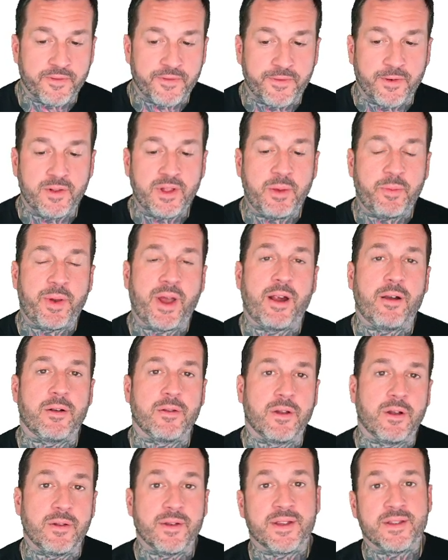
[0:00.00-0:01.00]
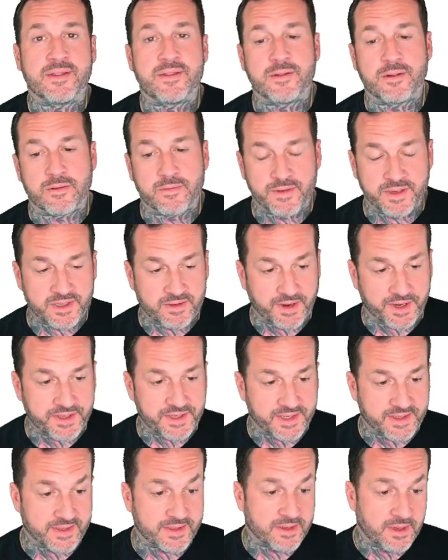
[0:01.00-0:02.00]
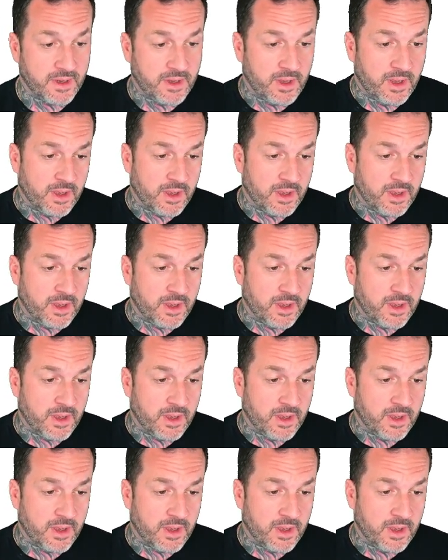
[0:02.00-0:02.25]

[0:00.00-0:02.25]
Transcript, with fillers: fully parallel insert restrictions.